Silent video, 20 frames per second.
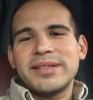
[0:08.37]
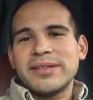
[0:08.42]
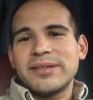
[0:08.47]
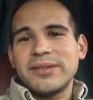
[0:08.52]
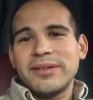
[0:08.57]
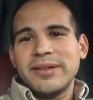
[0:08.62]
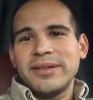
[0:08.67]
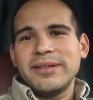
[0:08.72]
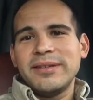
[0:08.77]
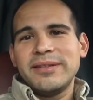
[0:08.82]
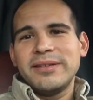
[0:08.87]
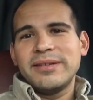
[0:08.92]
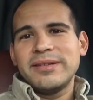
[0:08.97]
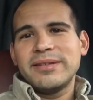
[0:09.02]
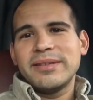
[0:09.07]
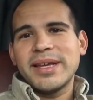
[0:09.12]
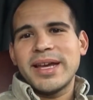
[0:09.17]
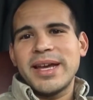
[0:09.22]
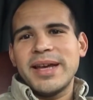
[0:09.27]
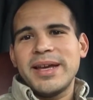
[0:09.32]
good.
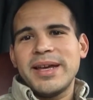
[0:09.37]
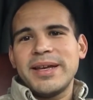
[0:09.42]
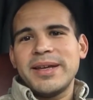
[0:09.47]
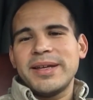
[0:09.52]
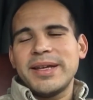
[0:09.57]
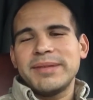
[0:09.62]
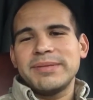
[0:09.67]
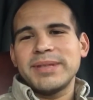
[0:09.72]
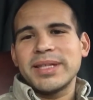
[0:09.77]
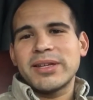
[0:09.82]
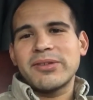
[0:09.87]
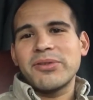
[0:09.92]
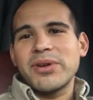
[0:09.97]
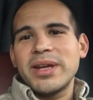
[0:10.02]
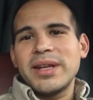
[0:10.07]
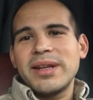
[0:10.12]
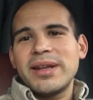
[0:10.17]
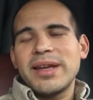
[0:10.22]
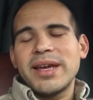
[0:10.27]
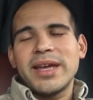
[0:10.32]
I was like,
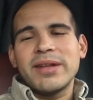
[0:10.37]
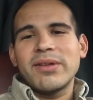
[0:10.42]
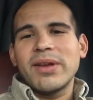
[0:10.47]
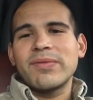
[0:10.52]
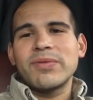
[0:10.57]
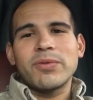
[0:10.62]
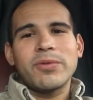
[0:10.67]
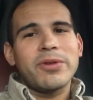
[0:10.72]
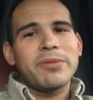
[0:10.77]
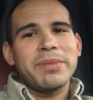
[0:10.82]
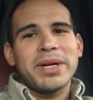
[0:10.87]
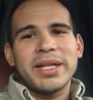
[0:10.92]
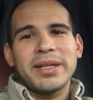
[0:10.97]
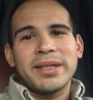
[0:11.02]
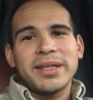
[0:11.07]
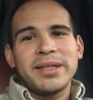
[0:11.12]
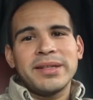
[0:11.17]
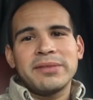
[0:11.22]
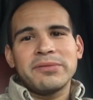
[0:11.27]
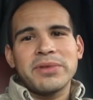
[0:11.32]
great. I don't have to worry
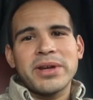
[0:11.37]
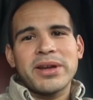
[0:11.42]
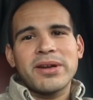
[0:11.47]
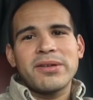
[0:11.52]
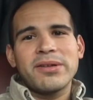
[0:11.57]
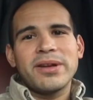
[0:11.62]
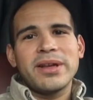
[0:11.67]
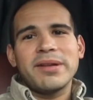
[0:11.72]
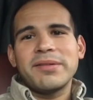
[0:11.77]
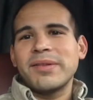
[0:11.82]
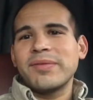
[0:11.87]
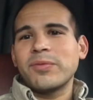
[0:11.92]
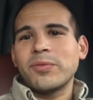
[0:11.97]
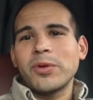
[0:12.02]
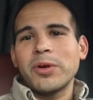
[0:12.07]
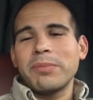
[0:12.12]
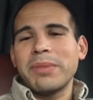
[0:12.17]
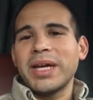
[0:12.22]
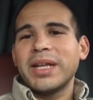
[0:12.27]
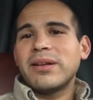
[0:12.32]
about getting a record. I don't have to
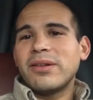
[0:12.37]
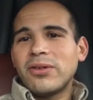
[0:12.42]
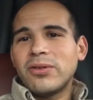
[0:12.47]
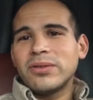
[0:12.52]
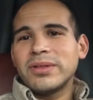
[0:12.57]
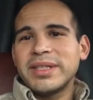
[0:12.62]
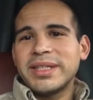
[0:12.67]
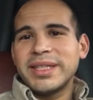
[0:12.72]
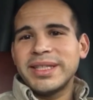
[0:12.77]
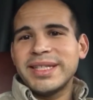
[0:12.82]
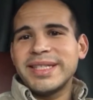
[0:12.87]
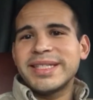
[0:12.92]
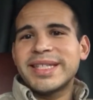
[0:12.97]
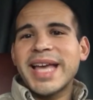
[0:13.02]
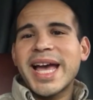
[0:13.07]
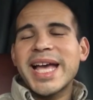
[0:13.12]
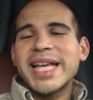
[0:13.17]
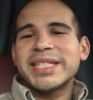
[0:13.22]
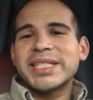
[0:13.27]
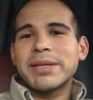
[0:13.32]
worry about holding these
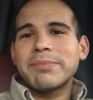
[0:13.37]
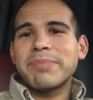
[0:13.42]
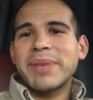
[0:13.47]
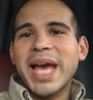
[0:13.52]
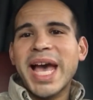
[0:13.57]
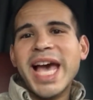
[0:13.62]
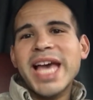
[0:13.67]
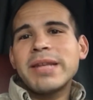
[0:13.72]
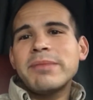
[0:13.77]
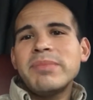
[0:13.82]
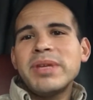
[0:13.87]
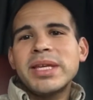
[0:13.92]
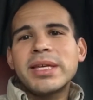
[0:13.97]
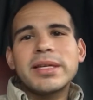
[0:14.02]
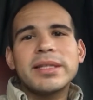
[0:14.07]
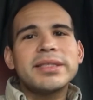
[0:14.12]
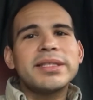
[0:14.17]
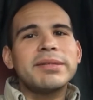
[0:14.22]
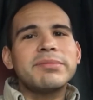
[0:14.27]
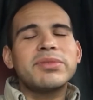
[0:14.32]
guys up behind me
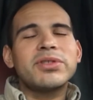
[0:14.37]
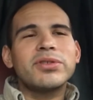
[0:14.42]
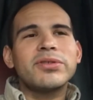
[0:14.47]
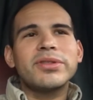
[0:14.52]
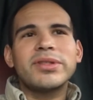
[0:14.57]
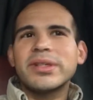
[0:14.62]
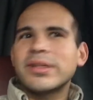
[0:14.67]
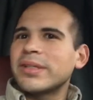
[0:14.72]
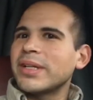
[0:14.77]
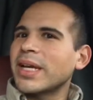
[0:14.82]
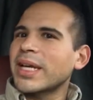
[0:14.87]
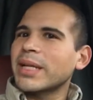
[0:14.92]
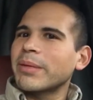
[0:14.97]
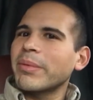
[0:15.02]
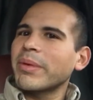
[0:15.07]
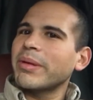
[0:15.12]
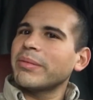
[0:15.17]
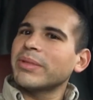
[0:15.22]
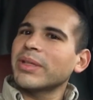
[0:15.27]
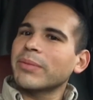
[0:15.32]
because I'm sure they're not going to
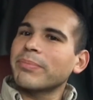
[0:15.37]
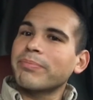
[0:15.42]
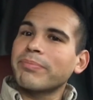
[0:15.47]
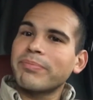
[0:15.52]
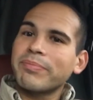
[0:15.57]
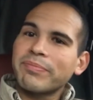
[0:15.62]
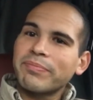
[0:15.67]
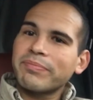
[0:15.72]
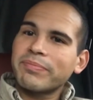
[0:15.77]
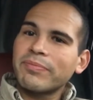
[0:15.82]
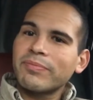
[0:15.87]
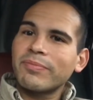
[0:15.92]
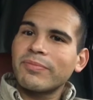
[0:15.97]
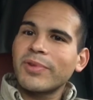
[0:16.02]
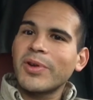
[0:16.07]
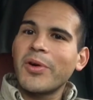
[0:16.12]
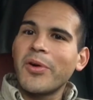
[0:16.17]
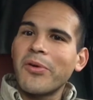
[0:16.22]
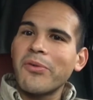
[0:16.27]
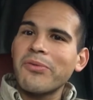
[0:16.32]
be able to
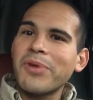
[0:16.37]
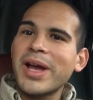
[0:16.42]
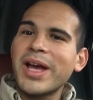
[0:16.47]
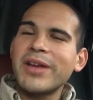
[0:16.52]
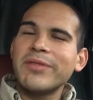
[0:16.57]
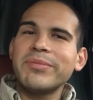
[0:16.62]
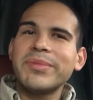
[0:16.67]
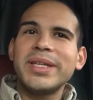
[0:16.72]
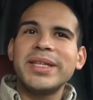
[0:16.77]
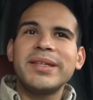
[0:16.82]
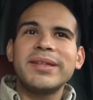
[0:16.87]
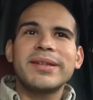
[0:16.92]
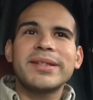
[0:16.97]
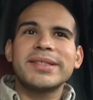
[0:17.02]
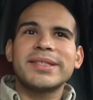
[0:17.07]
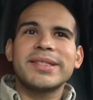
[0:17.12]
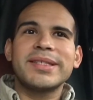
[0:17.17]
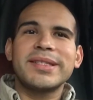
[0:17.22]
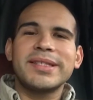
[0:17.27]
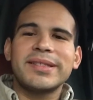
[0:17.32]
go around me
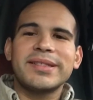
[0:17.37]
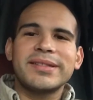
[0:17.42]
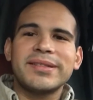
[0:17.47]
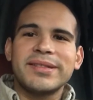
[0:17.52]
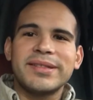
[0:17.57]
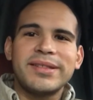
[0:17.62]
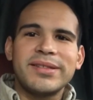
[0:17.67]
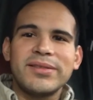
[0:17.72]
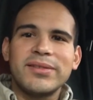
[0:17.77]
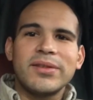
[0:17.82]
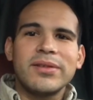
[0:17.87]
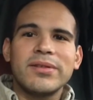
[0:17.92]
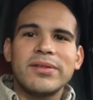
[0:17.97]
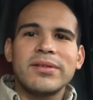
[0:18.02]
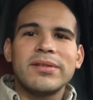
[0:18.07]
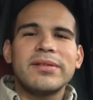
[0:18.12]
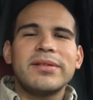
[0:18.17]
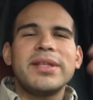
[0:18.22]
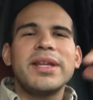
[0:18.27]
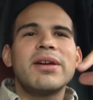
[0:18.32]
because of this
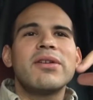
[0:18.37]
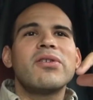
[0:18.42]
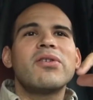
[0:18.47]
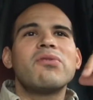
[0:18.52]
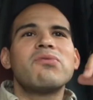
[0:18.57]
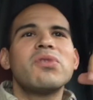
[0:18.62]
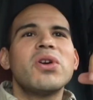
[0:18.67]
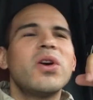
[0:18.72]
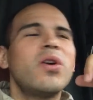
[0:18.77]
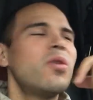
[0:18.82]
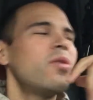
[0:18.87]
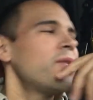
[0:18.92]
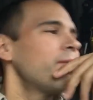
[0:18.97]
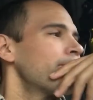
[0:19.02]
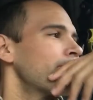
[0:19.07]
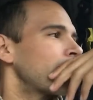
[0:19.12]
narrow road.